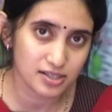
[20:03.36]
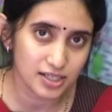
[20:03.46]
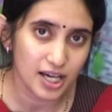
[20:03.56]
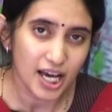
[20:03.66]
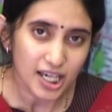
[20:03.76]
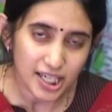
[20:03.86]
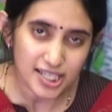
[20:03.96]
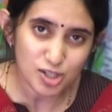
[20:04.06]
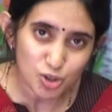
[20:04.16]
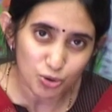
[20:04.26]
it,
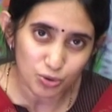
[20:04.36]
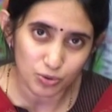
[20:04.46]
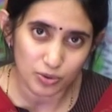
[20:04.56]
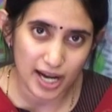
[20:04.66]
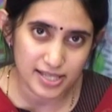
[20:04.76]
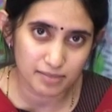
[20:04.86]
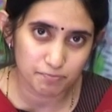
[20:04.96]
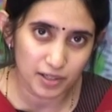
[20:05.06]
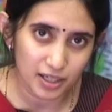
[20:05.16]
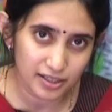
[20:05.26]
it's you as a
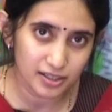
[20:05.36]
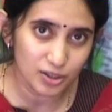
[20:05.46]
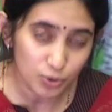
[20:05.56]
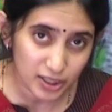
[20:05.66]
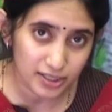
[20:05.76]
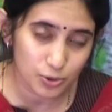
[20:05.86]
learner who are,